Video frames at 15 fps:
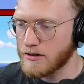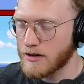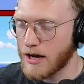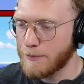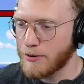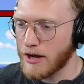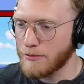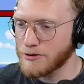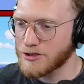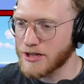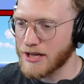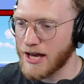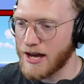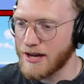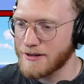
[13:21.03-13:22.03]
I probably should
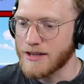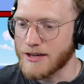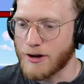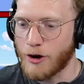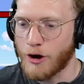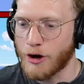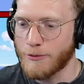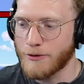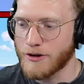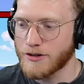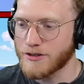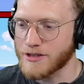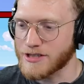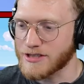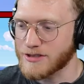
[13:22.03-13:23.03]
have got like armor
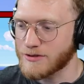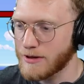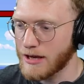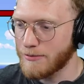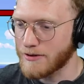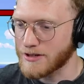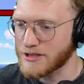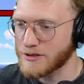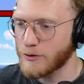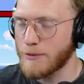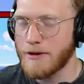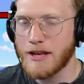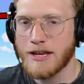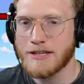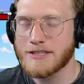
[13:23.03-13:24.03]
to be able to swim
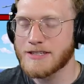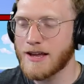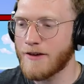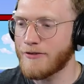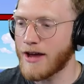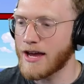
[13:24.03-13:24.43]
in and stuff.